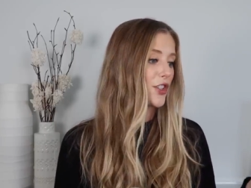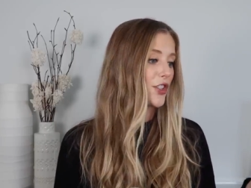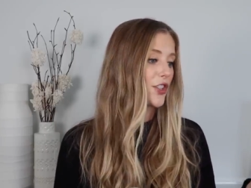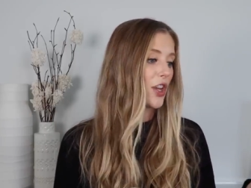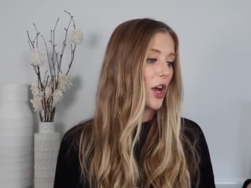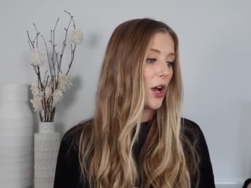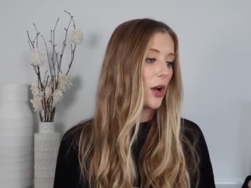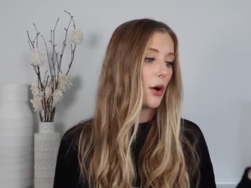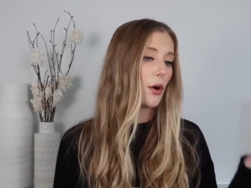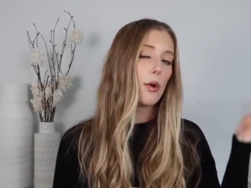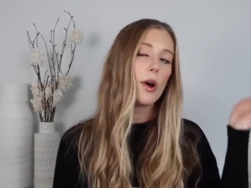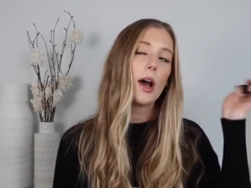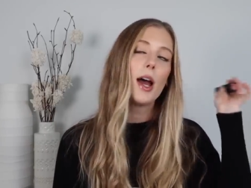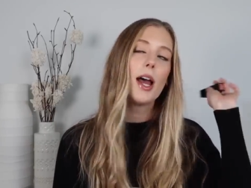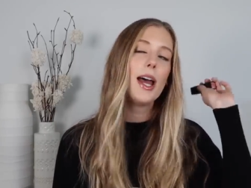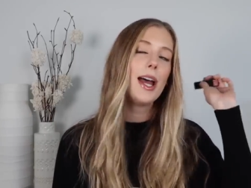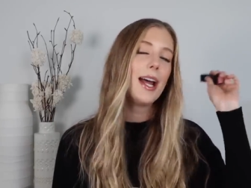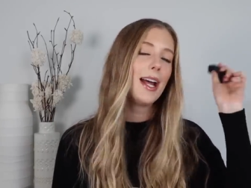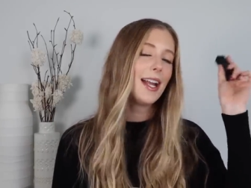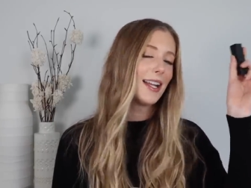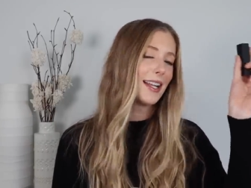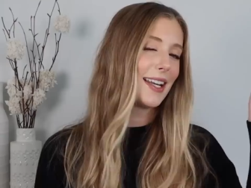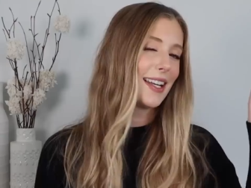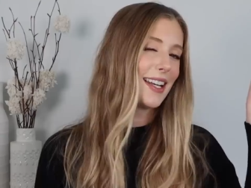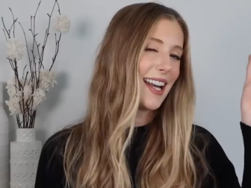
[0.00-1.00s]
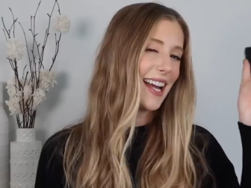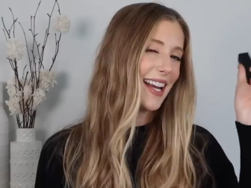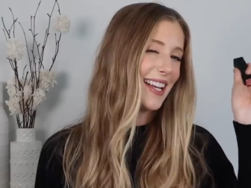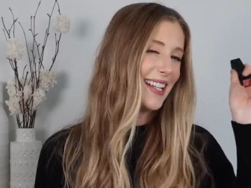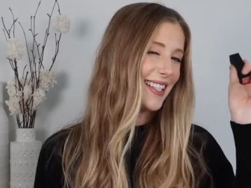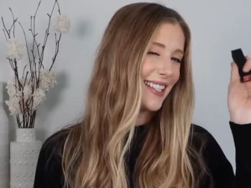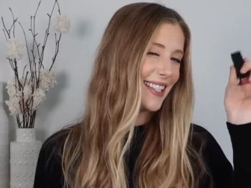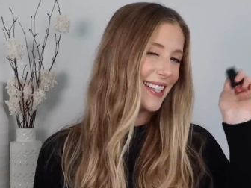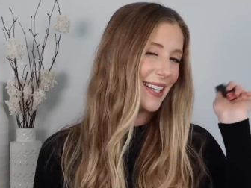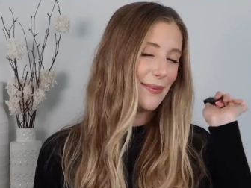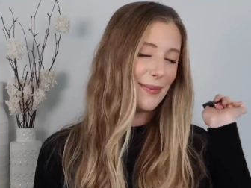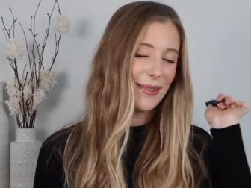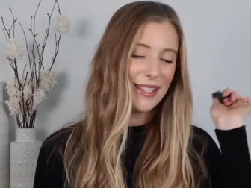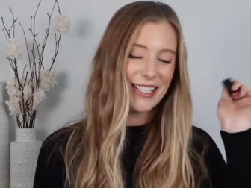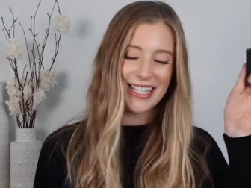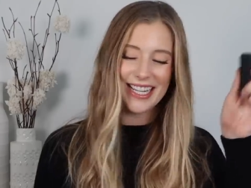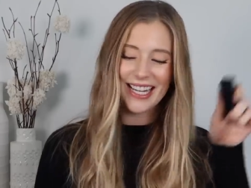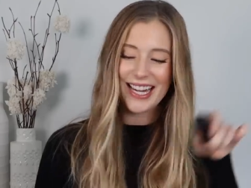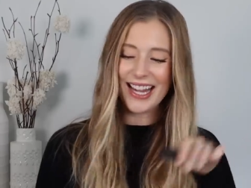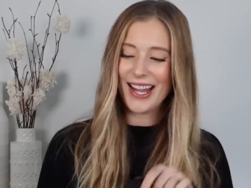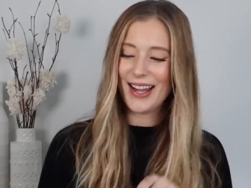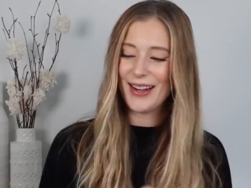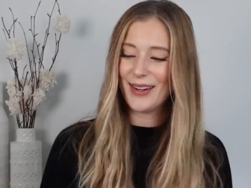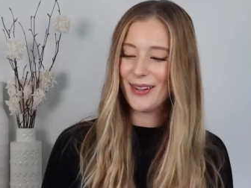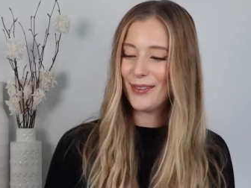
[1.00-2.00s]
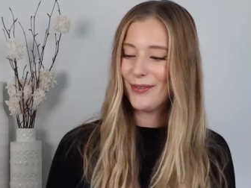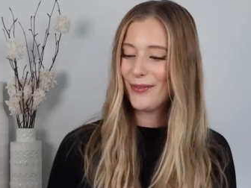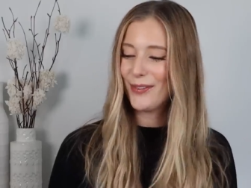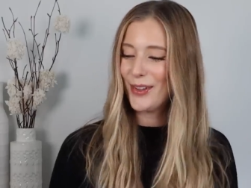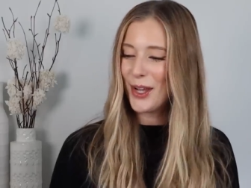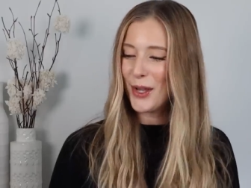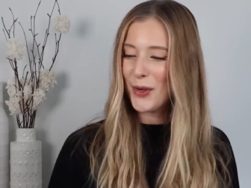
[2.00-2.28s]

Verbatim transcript: So Nice lipstick, e.l.f.